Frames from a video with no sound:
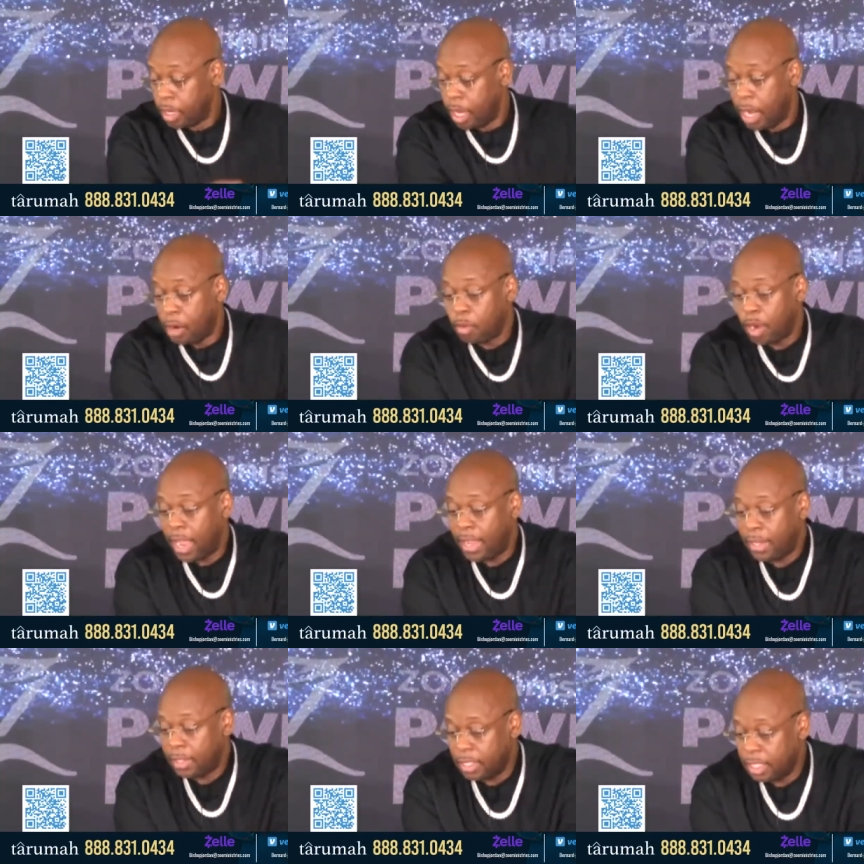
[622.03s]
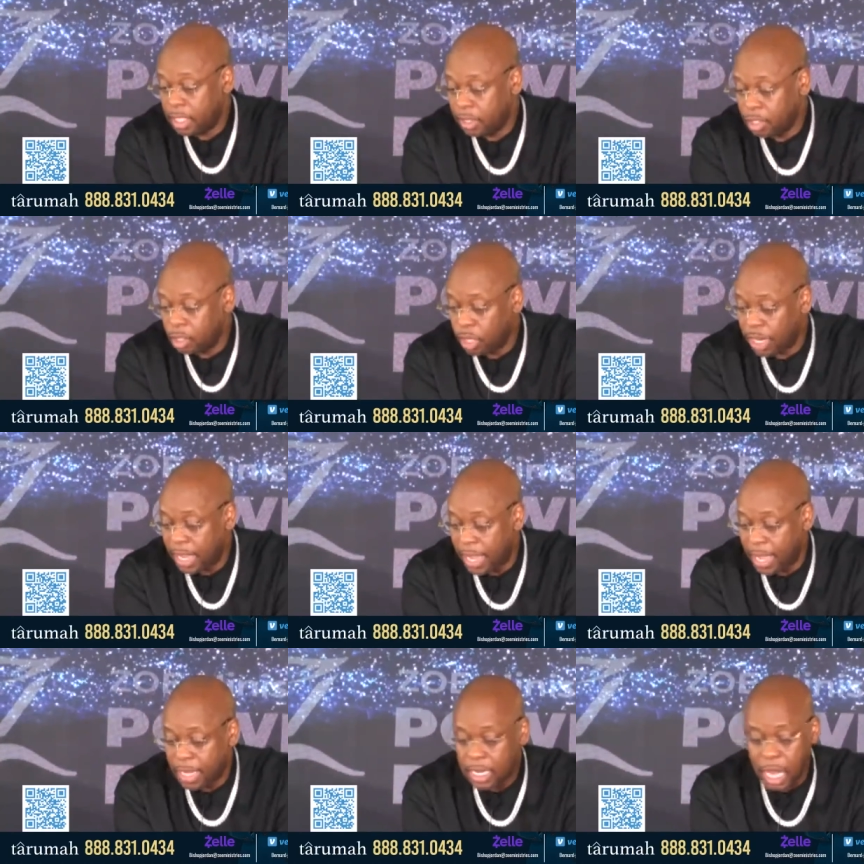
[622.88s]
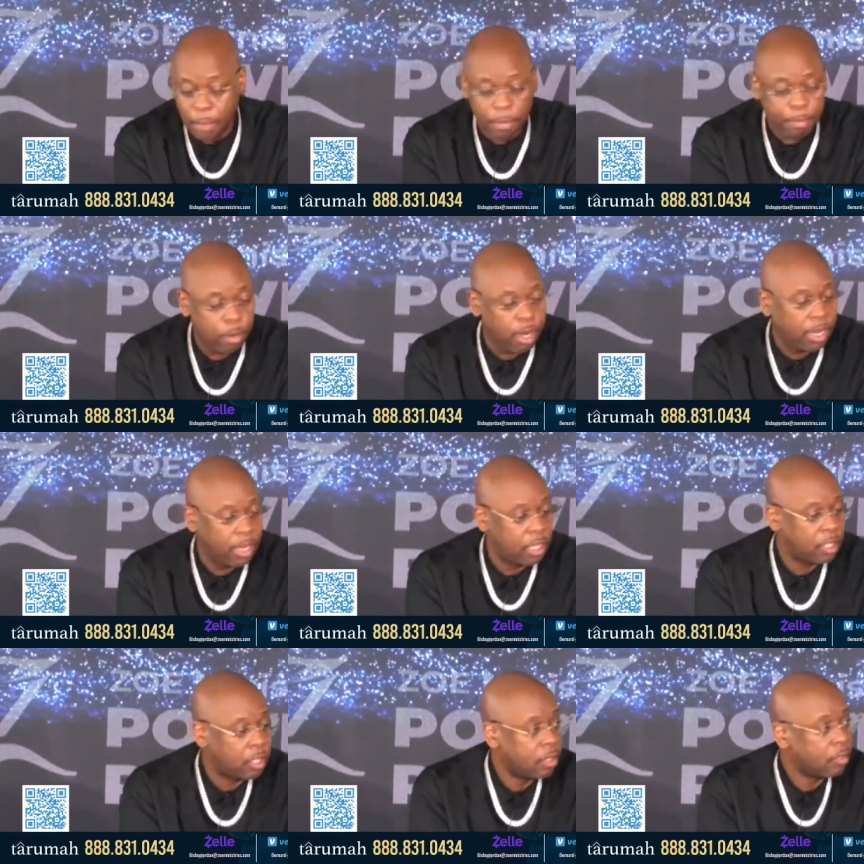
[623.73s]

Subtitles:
All right, let's give the Lord a hand clap of praise.